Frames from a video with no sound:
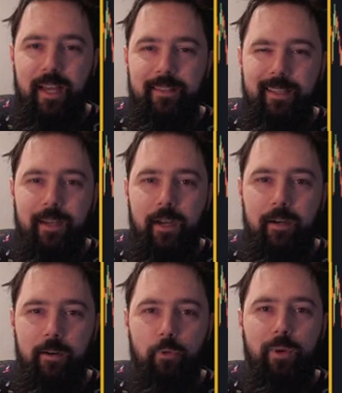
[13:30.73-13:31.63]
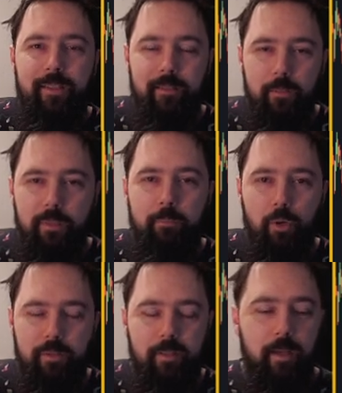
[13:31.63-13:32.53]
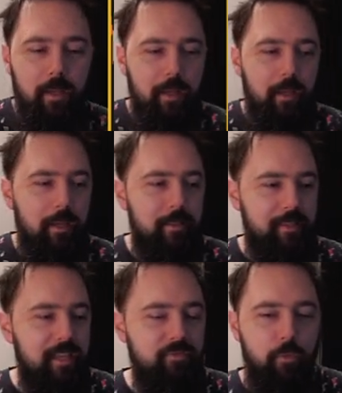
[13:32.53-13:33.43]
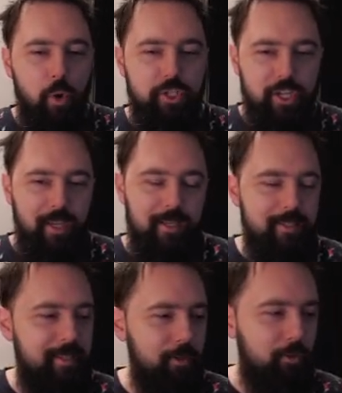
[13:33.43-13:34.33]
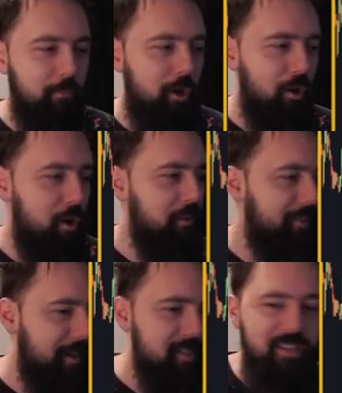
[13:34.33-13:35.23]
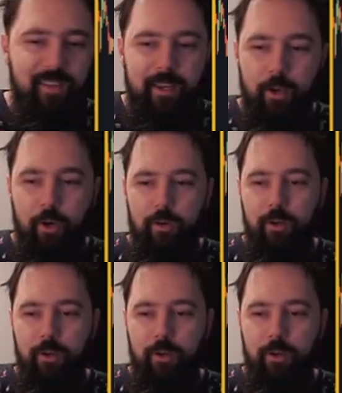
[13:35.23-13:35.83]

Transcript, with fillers: I think are ready to be bought. Thanks for watching. See you tomorrow. Next video,